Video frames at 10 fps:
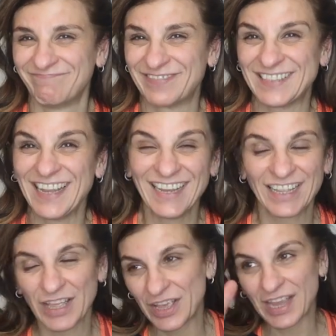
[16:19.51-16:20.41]
See,
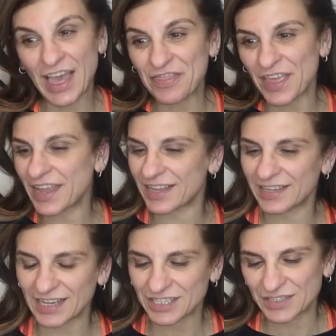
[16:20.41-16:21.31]
can't think.
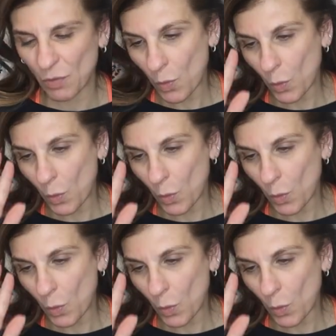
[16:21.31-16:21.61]
I just